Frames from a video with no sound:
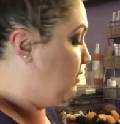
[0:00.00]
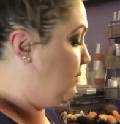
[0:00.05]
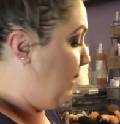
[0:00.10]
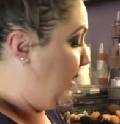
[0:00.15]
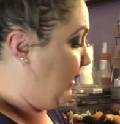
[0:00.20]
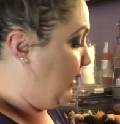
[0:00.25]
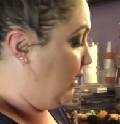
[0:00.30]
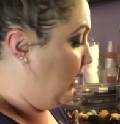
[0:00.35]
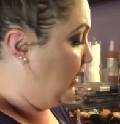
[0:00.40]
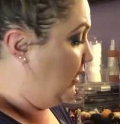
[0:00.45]
are my
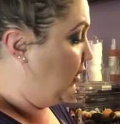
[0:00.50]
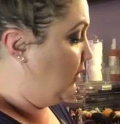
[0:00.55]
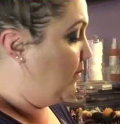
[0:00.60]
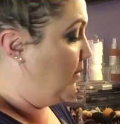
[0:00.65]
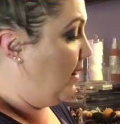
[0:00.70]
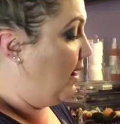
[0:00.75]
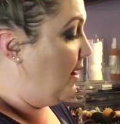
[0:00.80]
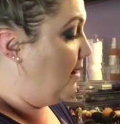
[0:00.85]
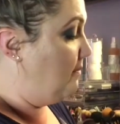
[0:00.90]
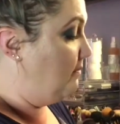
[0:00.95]

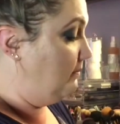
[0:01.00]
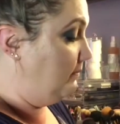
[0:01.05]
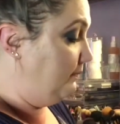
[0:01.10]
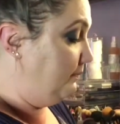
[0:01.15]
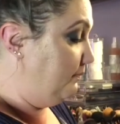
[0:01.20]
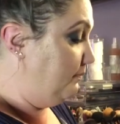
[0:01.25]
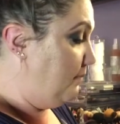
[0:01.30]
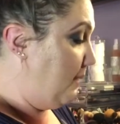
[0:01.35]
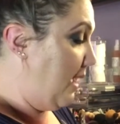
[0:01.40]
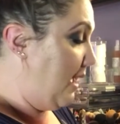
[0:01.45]
ColourPop
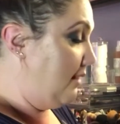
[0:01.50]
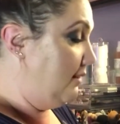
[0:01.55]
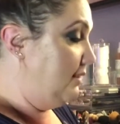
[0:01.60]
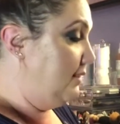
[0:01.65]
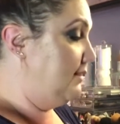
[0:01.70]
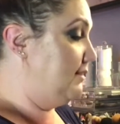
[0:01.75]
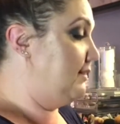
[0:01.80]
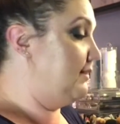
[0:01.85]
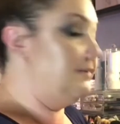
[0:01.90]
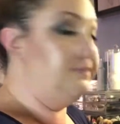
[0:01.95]

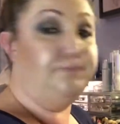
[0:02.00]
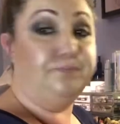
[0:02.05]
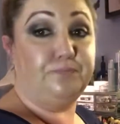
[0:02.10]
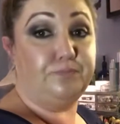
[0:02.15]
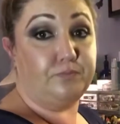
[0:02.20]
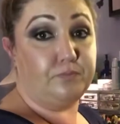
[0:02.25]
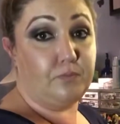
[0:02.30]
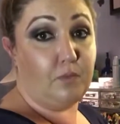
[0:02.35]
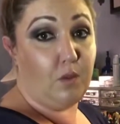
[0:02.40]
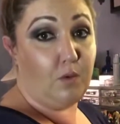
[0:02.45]
palettes
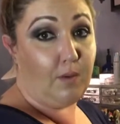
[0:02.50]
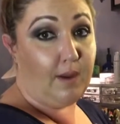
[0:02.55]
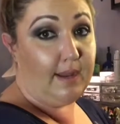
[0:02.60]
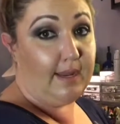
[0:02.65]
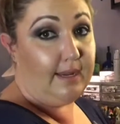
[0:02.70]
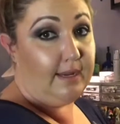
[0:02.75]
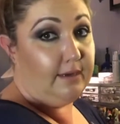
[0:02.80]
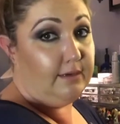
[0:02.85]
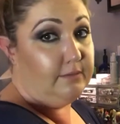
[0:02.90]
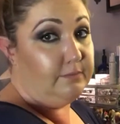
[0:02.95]
right
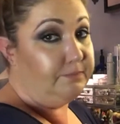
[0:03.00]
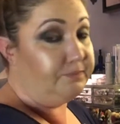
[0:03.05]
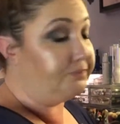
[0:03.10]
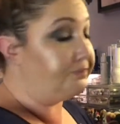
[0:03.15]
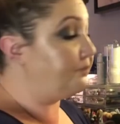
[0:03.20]
here.